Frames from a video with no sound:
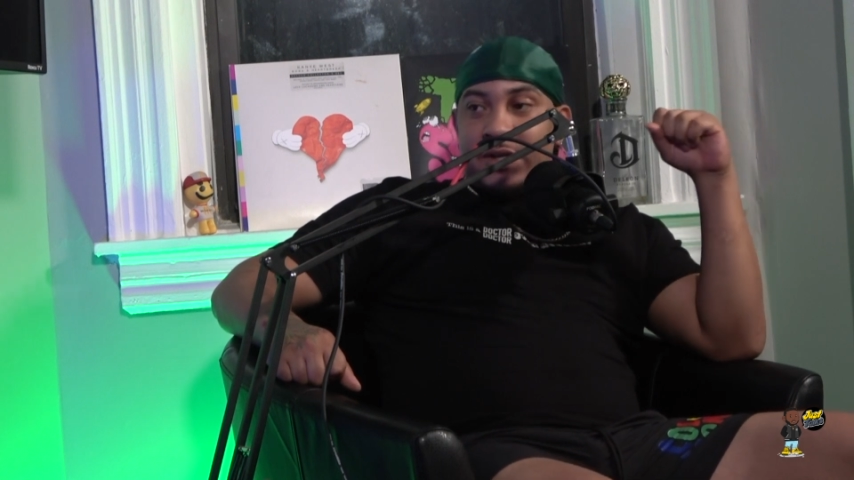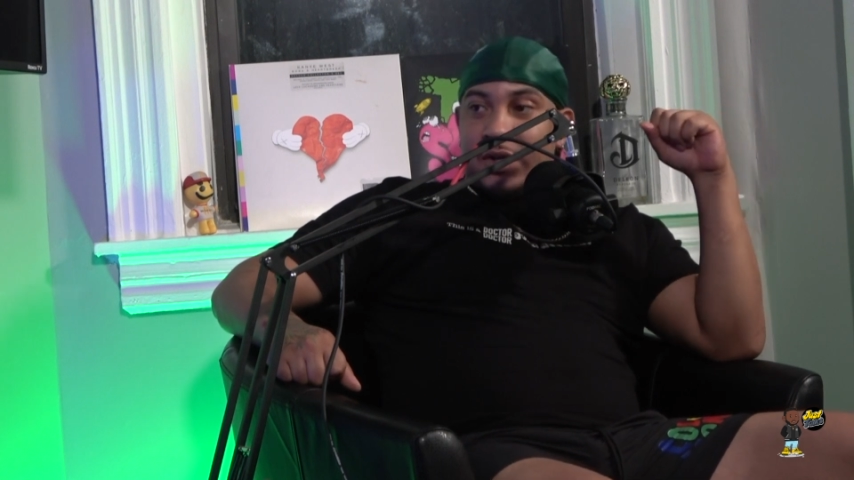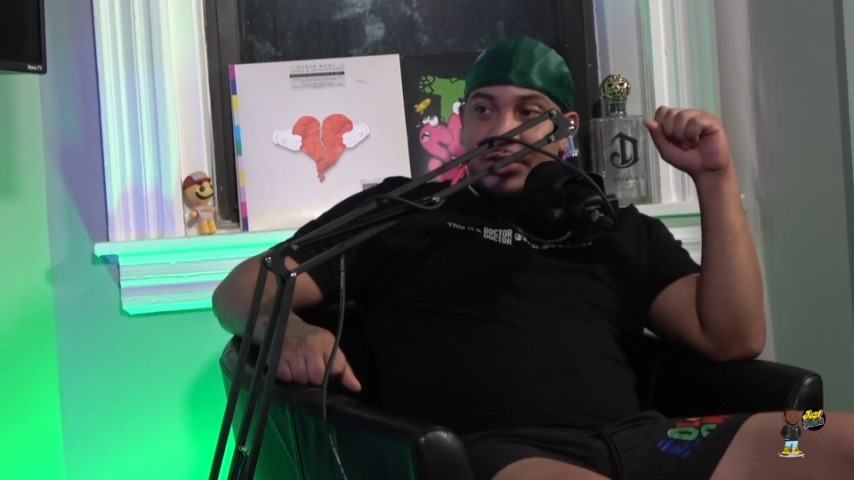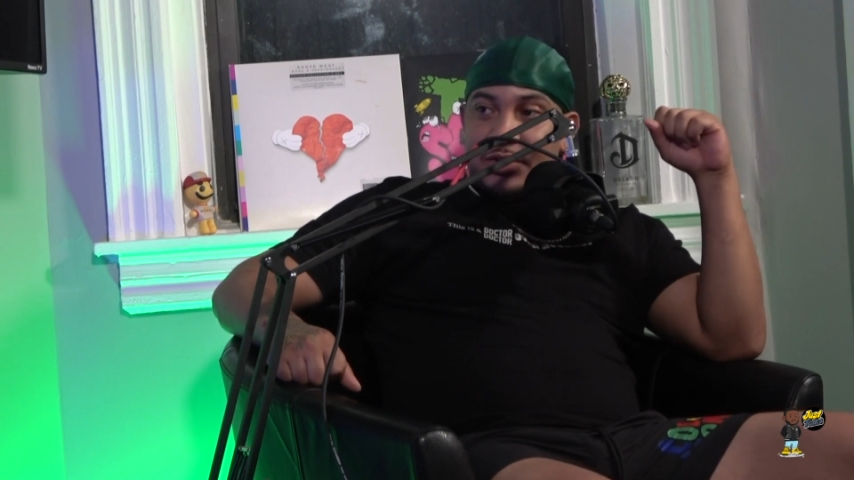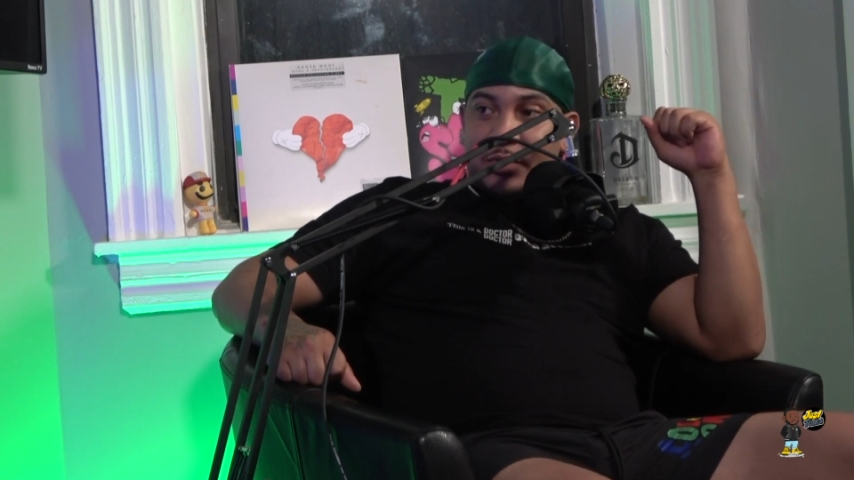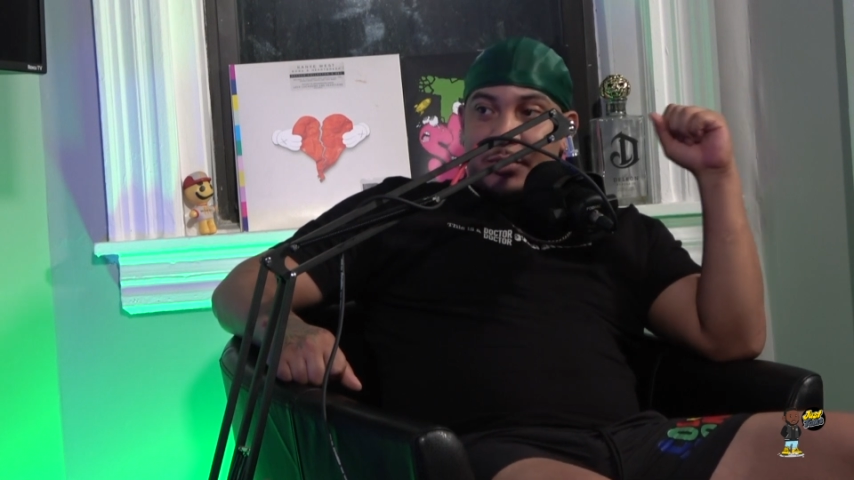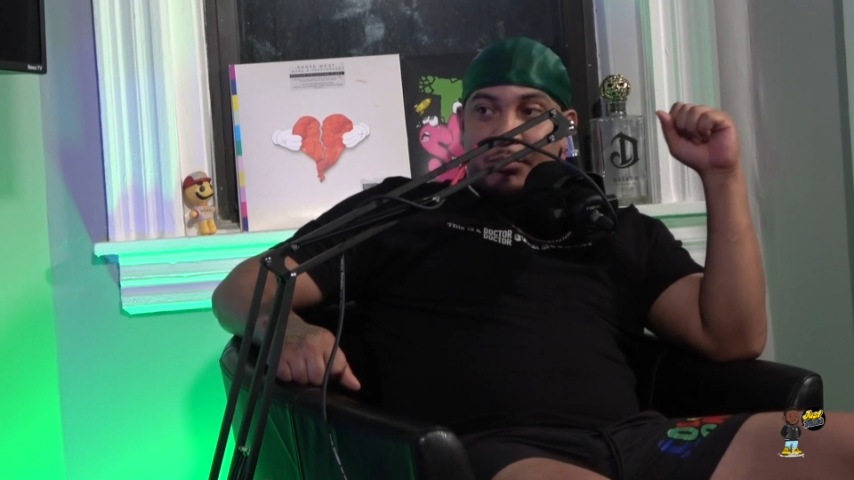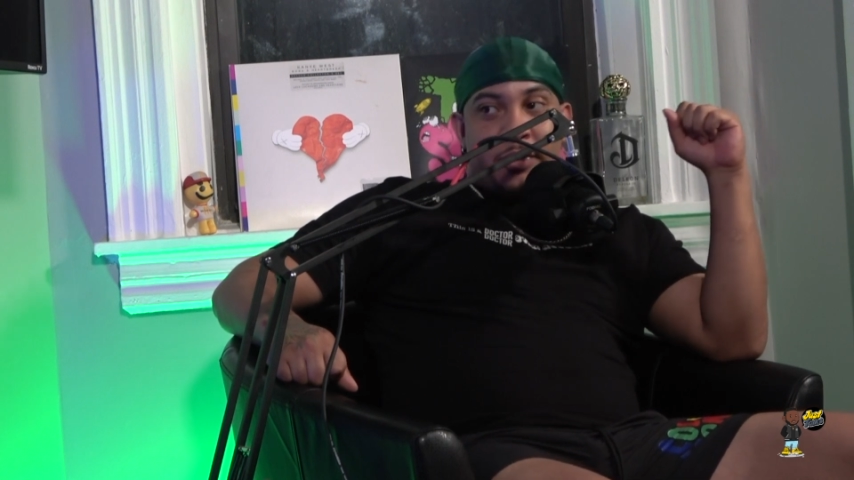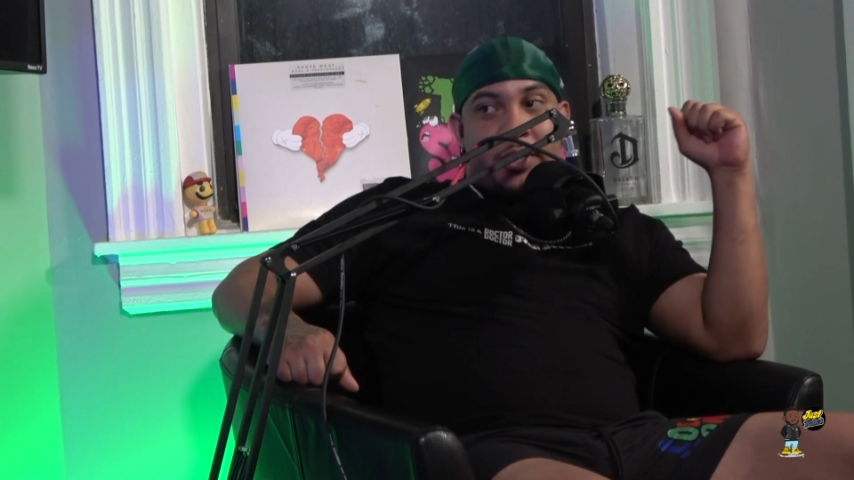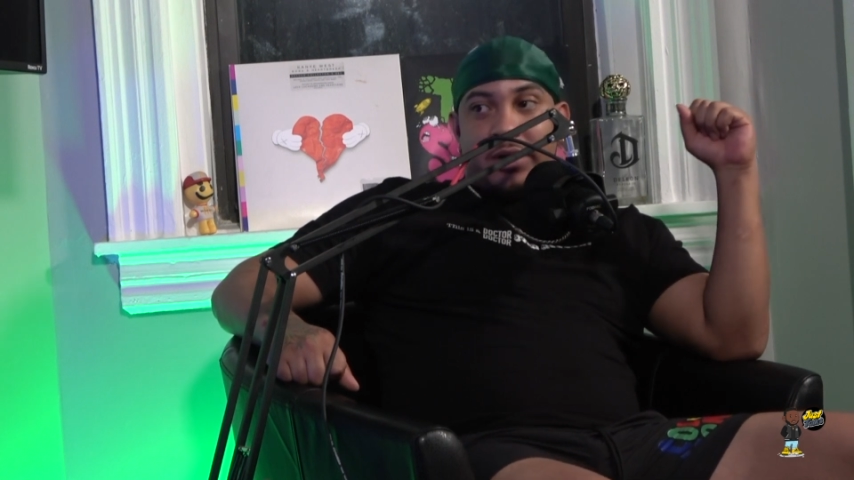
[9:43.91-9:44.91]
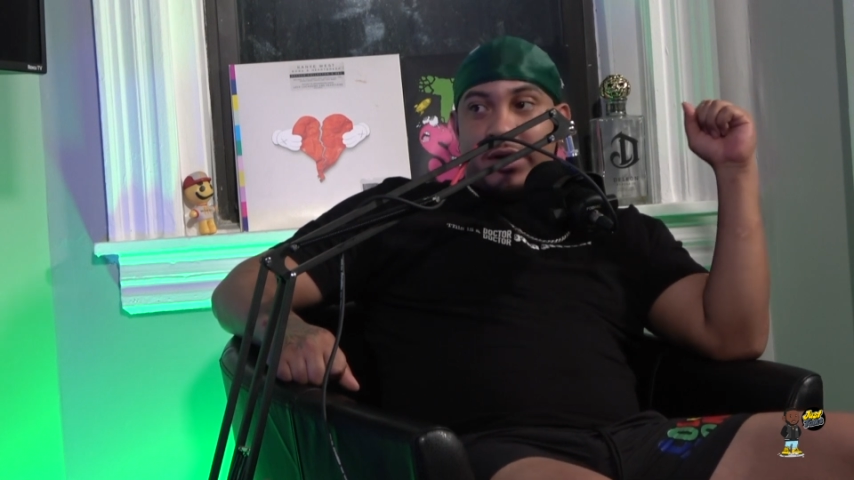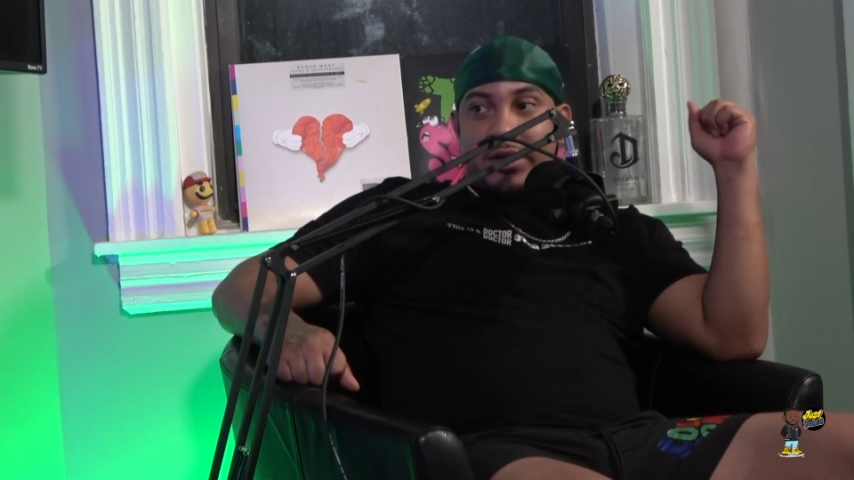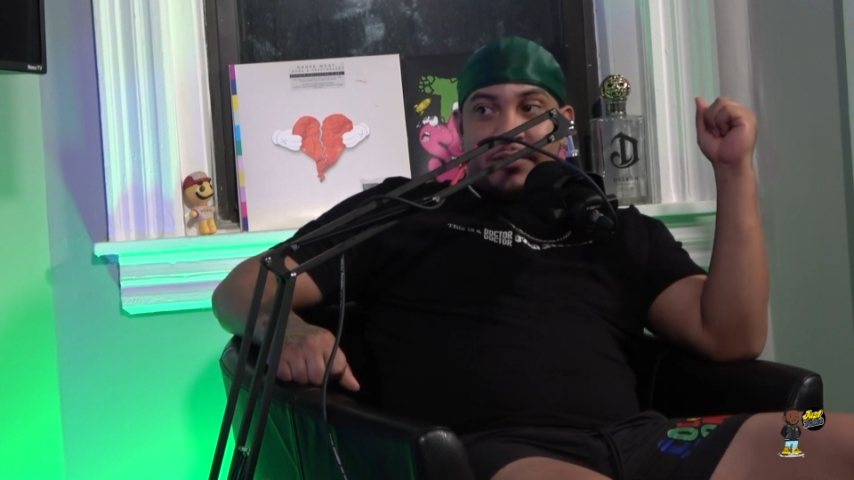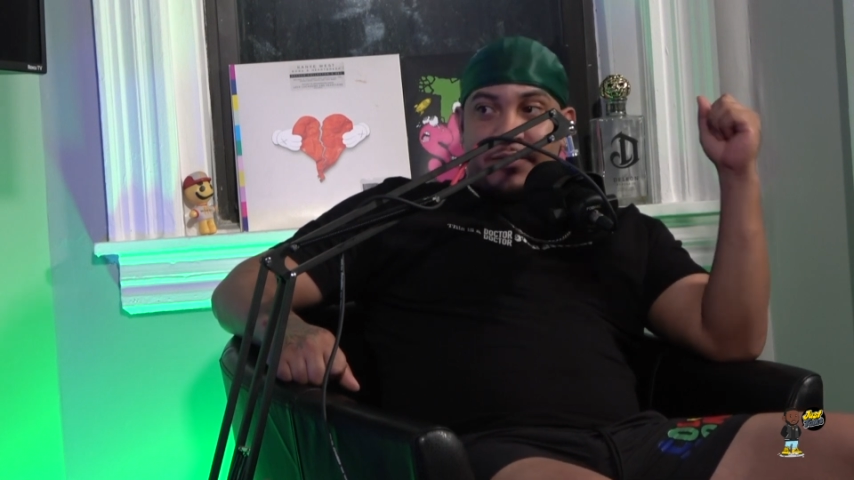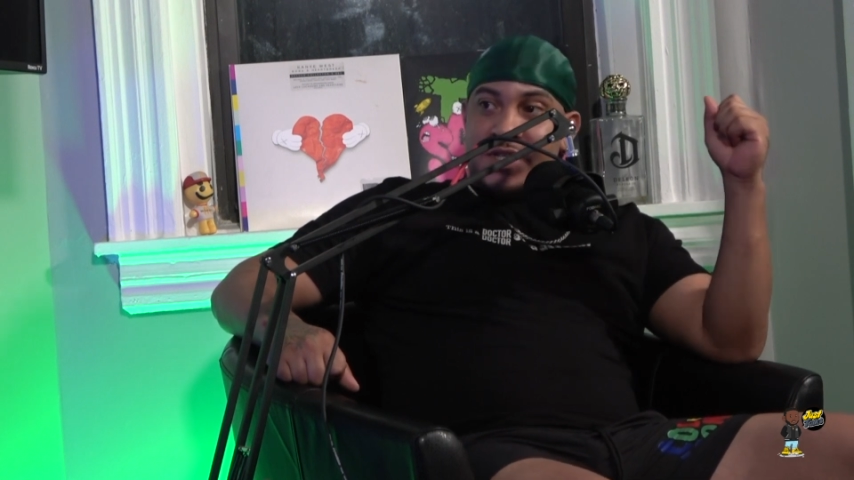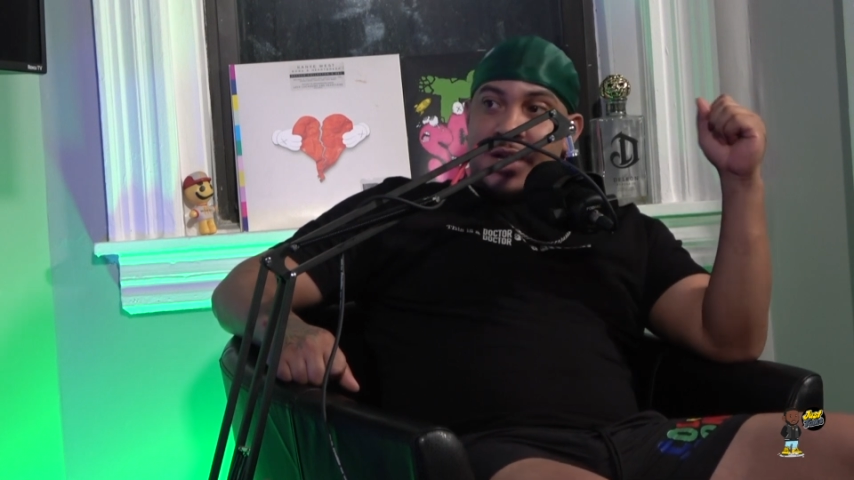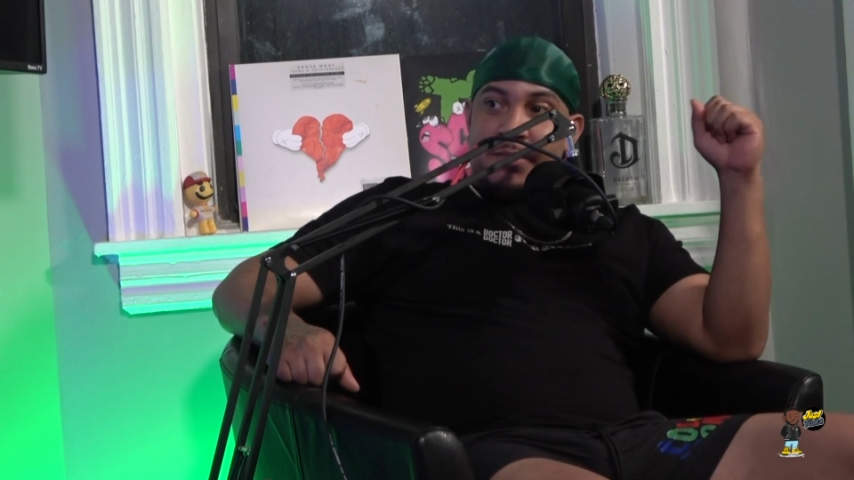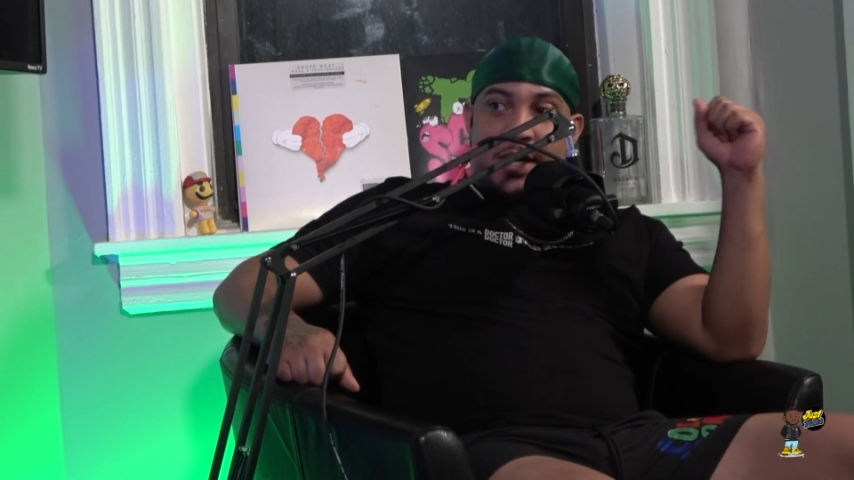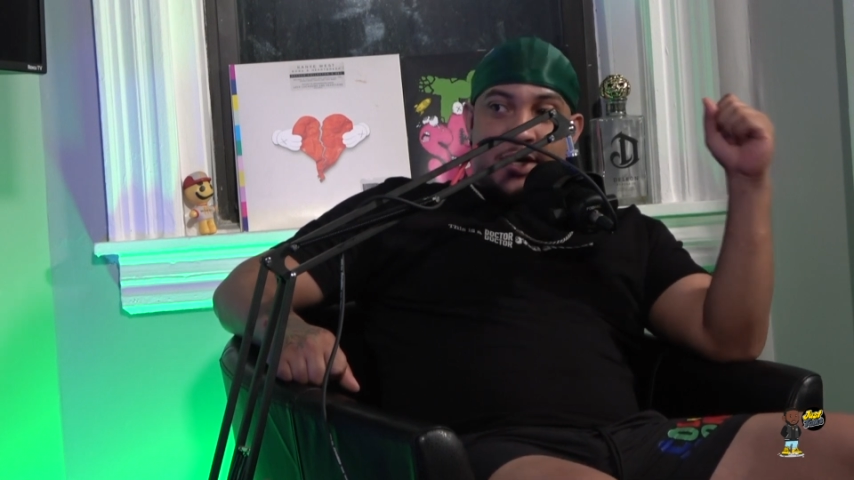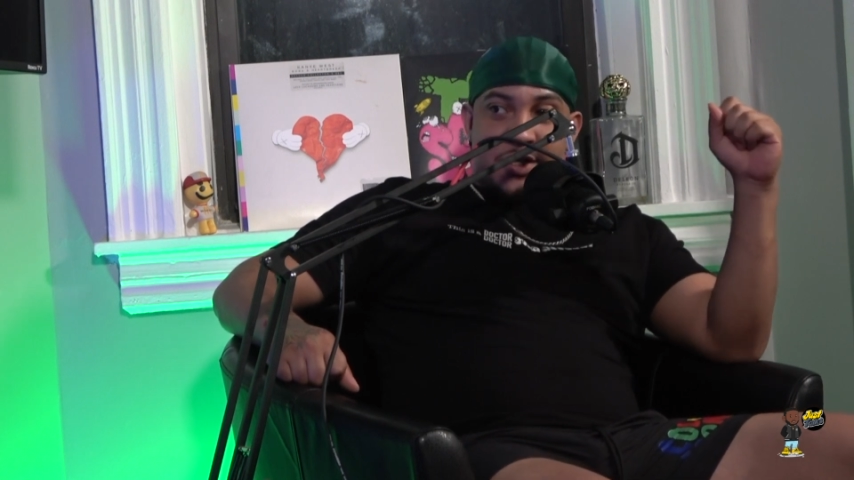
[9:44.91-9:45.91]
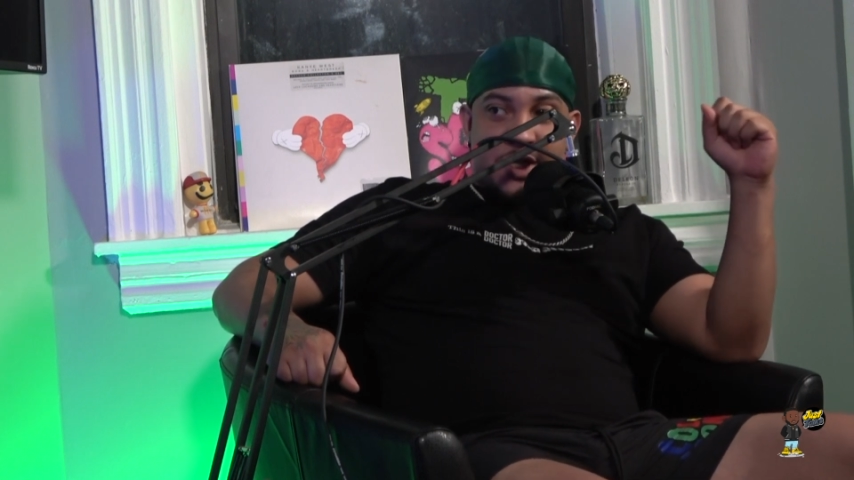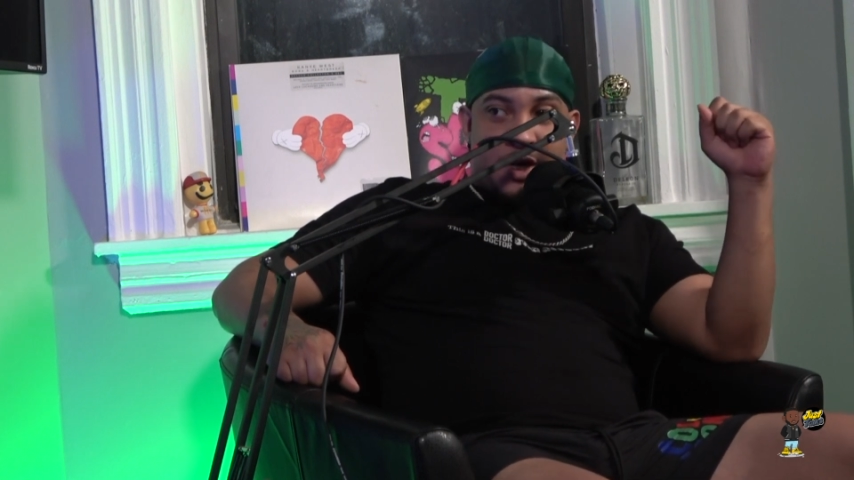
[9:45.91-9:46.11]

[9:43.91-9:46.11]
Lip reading: You know, I just want to bring a different type of energy.